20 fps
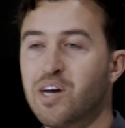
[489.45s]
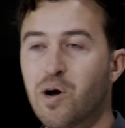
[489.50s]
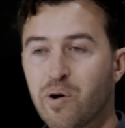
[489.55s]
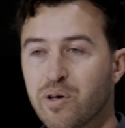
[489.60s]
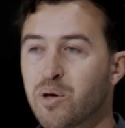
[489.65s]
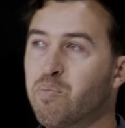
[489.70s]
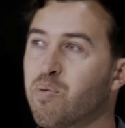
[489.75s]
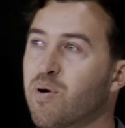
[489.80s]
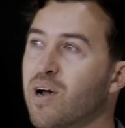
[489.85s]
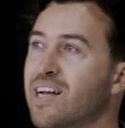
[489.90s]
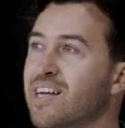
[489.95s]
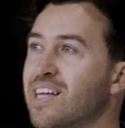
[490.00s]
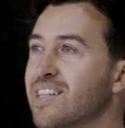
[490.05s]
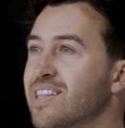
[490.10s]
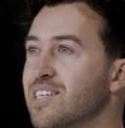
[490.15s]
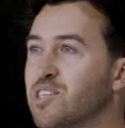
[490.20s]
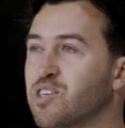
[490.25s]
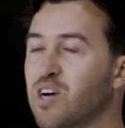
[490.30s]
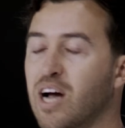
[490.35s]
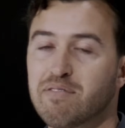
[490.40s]
No other brand in the
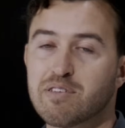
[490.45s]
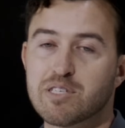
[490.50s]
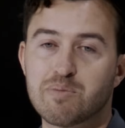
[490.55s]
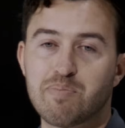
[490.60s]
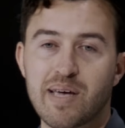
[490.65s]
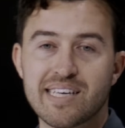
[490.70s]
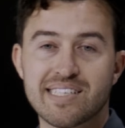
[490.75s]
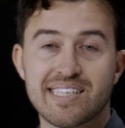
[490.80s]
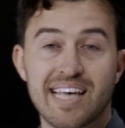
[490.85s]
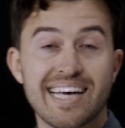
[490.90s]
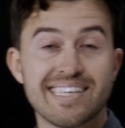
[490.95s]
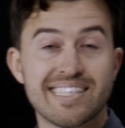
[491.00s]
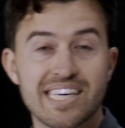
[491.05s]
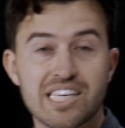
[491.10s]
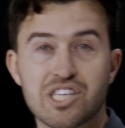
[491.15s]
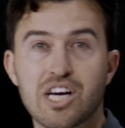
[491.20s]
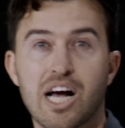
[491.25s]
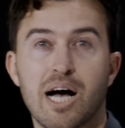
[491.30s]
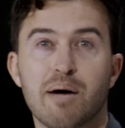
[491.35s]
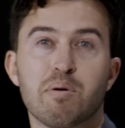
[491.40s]
travel space has a
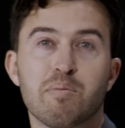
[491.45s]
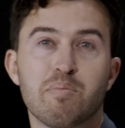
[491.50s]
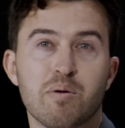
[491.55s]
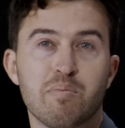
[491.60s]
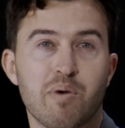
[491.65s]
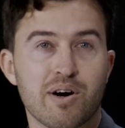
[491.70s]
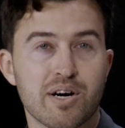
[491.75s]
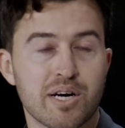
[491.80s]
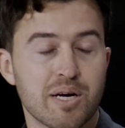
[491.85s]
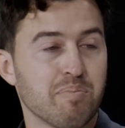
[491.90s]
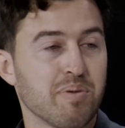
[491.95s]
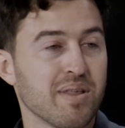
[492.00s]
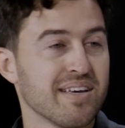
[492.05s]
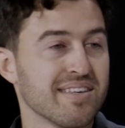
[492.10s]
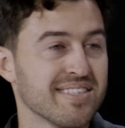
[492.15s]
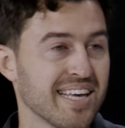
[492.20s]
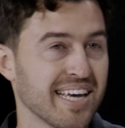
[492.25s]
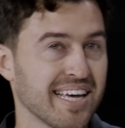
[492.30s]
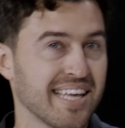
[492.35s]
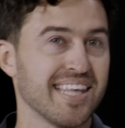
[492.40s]
shoppable marketplace
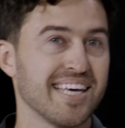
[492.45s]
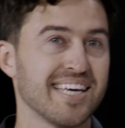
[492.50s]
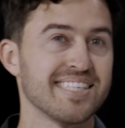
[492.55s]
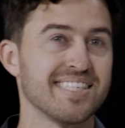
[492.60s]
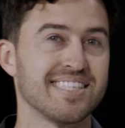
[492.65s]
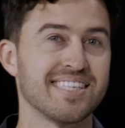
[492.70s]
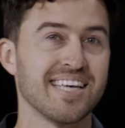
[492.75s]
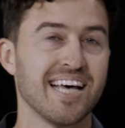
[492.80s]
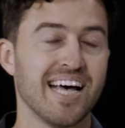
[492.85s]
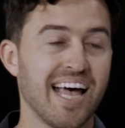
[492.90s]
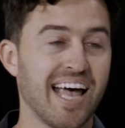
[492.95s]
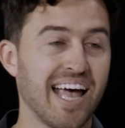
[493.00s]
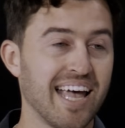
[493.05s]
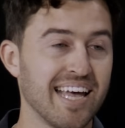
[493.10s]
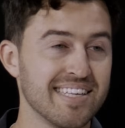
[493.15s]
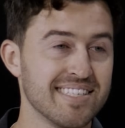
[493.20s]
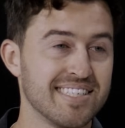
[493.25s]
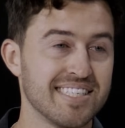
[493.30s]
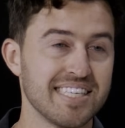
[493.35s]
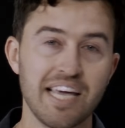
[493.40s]
like this,
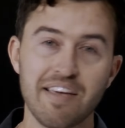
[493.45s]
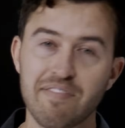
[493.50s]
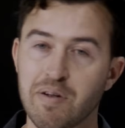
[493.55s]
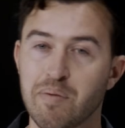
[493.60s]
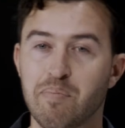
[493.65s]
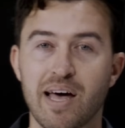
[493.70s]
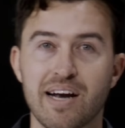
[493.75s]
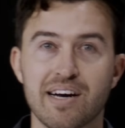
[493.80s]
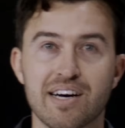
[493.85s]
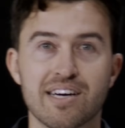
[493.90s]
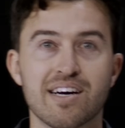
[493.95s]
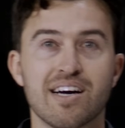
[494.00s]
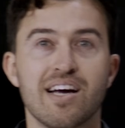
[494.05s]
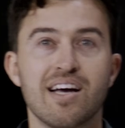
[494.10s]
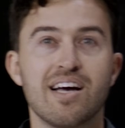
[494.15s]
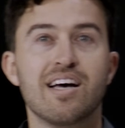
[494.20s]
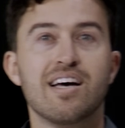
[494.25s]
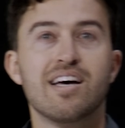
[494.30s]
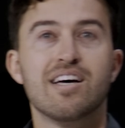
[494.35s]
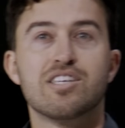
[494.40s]
and even better,
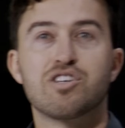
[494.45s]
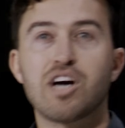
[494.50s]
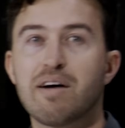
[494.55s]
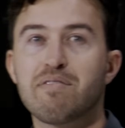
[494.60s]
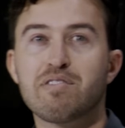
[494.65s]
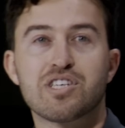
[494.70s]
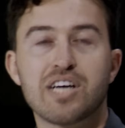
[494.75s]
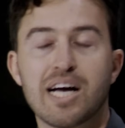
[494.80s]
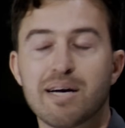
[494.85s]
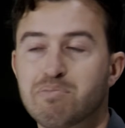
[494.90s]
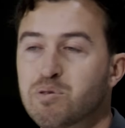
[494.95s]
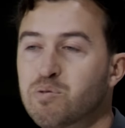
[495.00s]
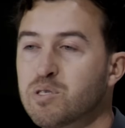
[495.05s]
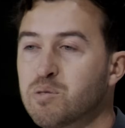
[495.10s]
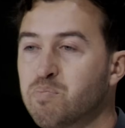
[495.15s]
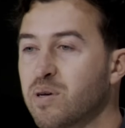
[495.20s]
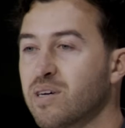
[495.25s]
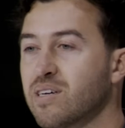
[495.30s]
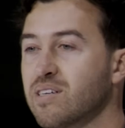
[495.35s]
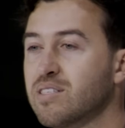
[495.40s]
Travel Shops was
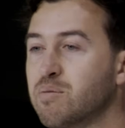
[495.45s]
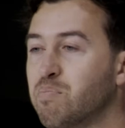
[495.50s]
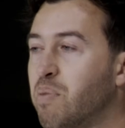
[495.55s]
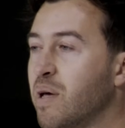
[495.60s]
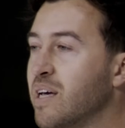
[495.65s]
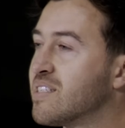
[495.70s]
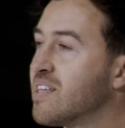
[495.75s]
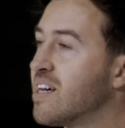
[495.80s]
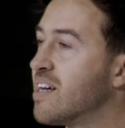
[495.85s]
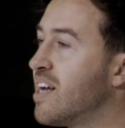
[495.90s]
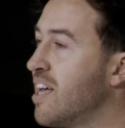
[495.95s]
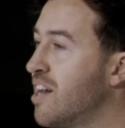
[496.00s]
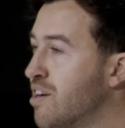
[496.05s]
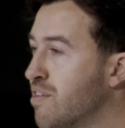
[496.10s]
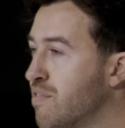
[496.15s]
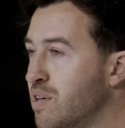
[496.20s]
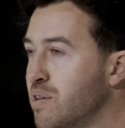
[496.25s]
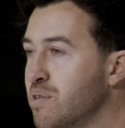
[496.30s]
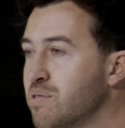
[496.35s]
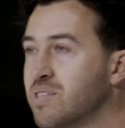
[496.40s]
built based on
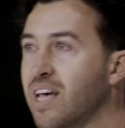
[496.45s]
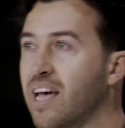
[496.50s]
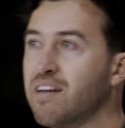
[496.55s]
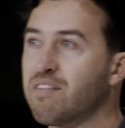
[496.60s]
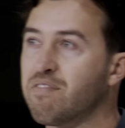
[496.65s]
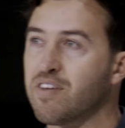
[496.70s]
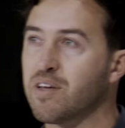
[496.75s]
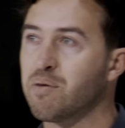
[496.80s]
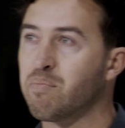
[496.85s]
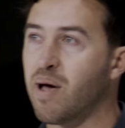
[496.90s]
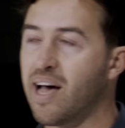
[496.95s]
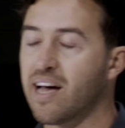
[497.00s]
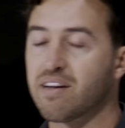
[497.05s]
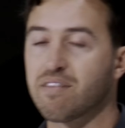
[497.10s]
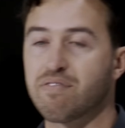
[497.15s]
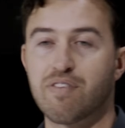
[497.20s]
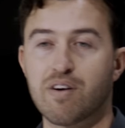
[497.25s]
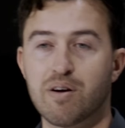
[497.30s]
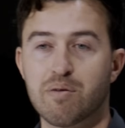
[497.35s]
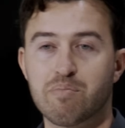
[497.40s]
interviews and feedback
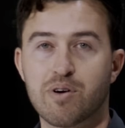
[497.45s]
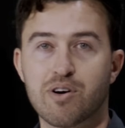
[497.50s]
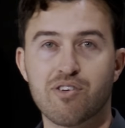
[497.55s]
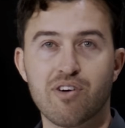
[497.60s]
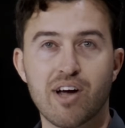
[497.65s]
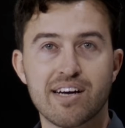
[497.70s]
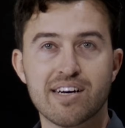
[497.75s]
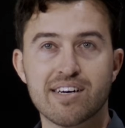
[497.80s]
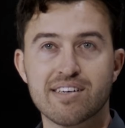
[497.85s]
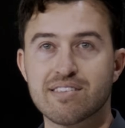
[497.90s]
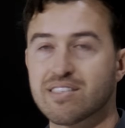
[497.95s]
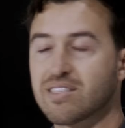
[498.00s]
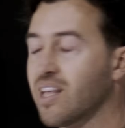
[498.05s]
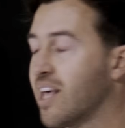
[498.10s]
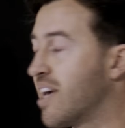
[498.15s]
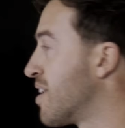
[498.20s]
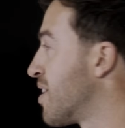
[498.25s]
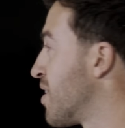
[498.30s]
from creators like